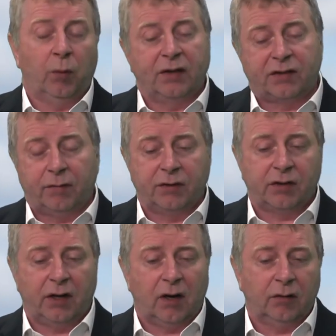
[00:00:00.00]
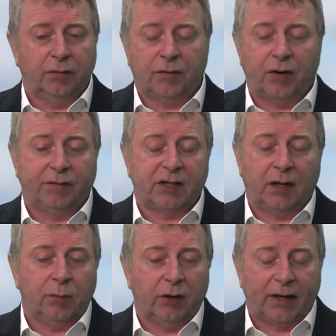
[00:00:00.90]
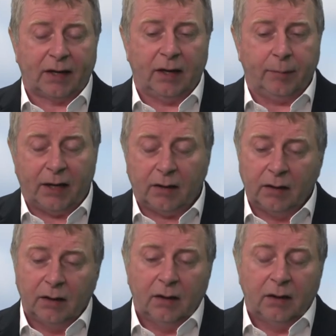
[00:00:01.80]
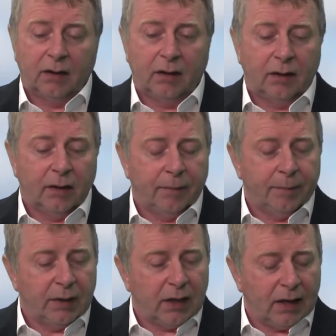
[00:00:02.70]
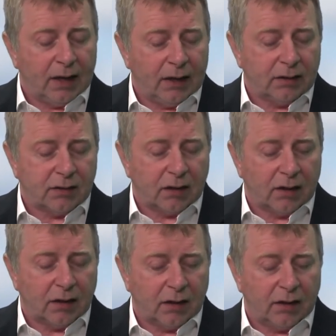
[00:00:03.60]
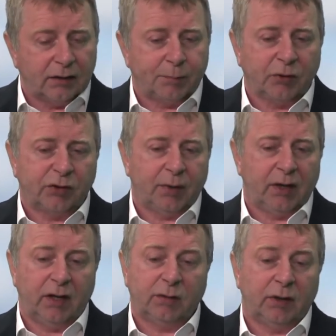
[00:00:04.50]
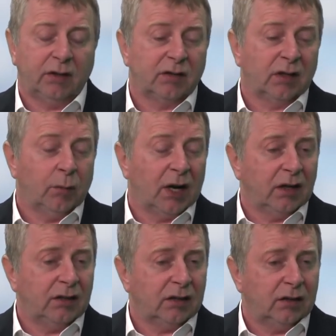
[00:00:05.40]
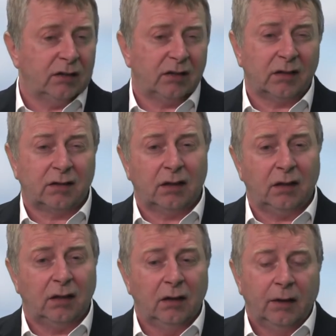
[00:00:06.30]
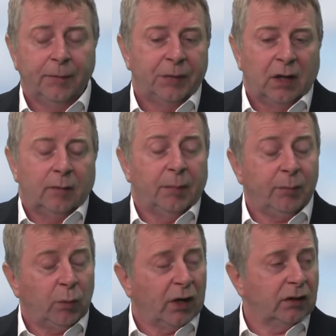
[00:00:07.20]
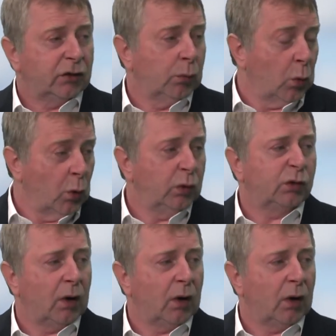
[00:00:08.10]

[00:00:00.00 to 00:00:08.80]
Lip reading: 117.05.10 when I came out. There's possibilities we could see 118.60, maybe one towards